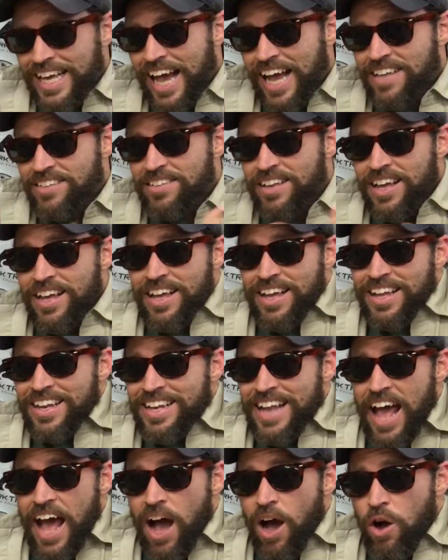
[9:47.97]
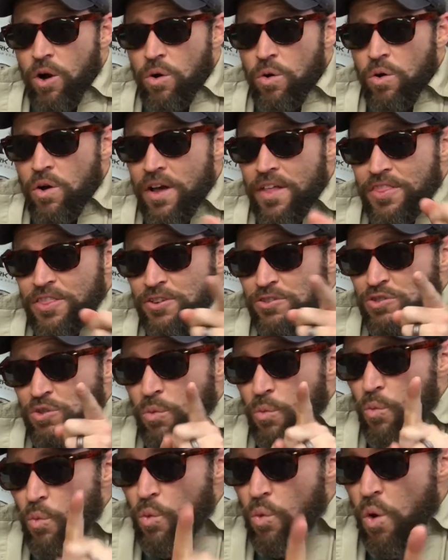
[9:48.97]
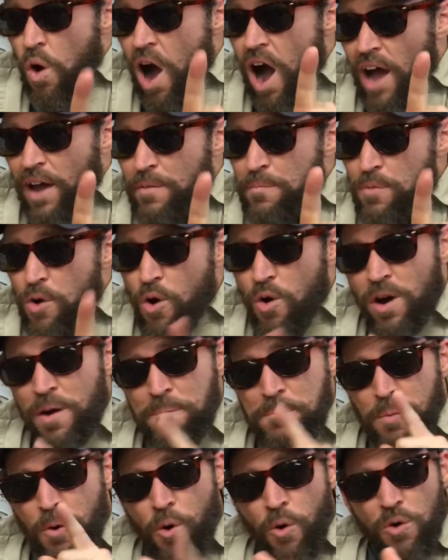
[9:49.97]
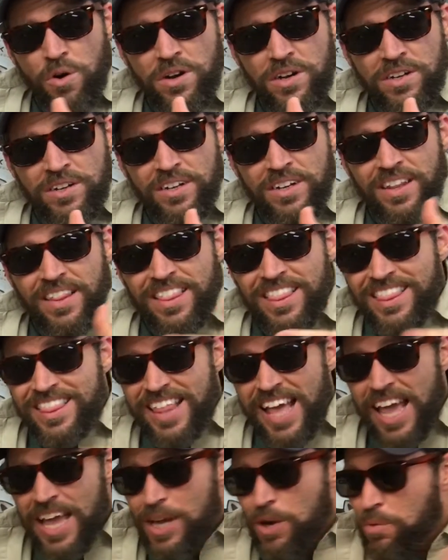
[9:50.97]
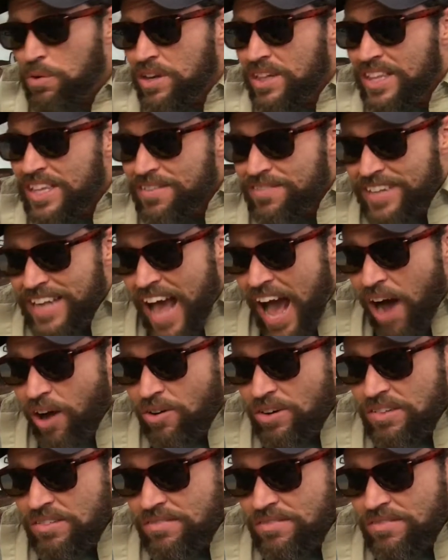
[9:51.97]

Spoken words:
guys, now there's one more important thing we're leaving out.